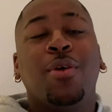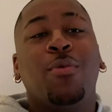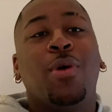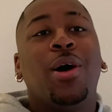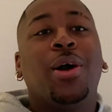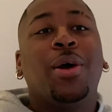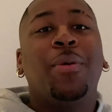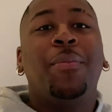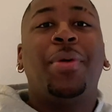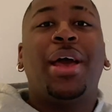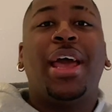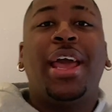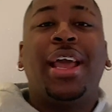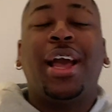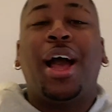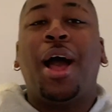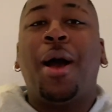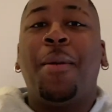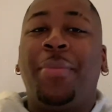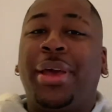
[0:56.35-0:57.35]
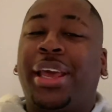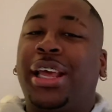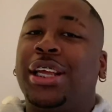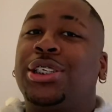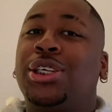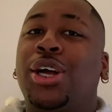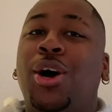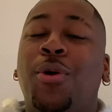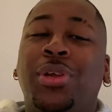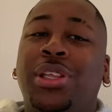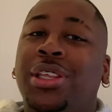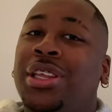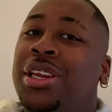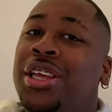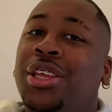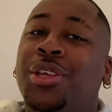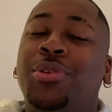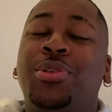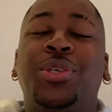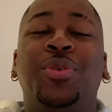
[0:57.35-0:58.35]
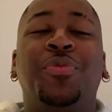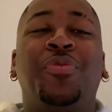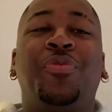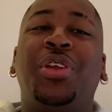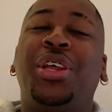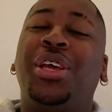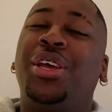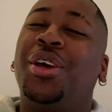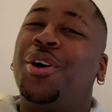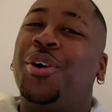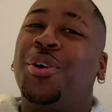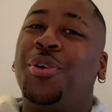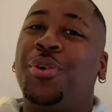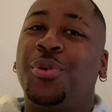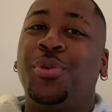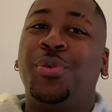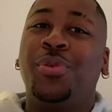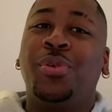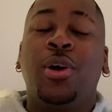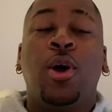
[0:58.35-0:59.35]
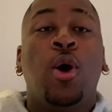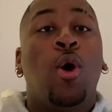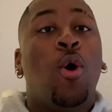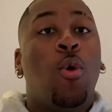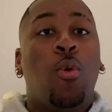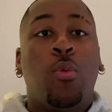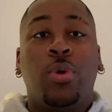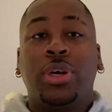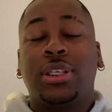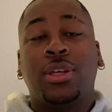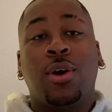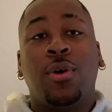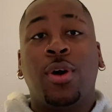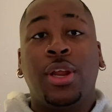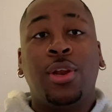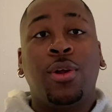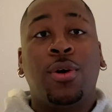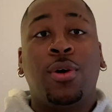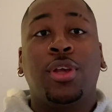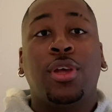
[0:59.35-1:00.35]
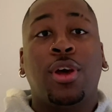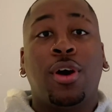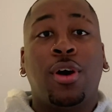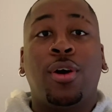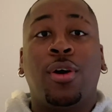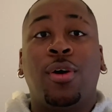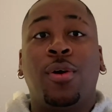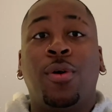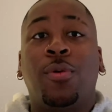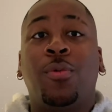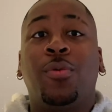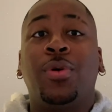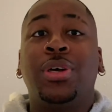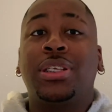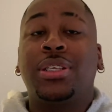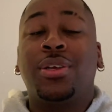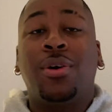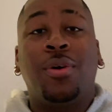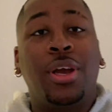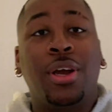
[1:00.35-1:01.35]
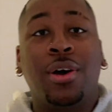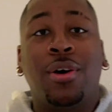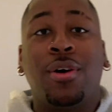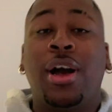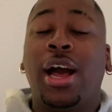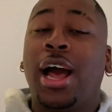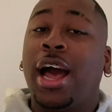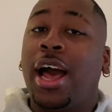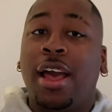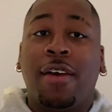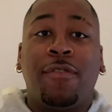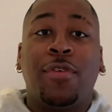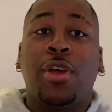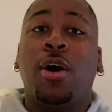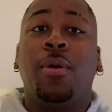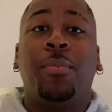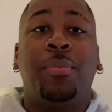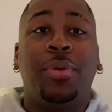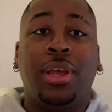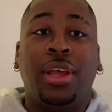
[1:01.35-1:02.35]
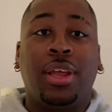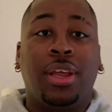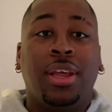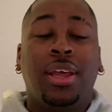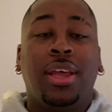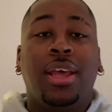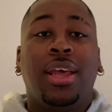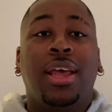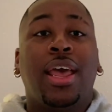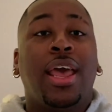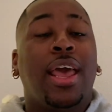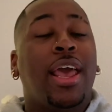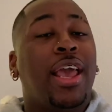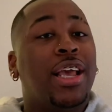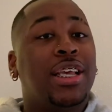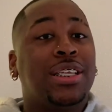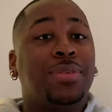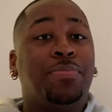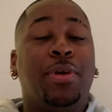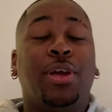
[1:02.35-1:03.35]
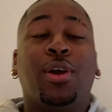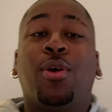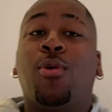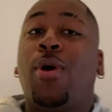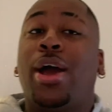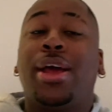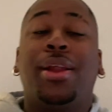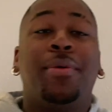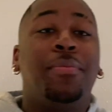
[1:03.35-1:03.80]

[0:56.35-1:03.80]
welcome back. I'm back at y'all with another YouTube video. What's going on, y'all? What's going on? How have y'all been? It's been quite a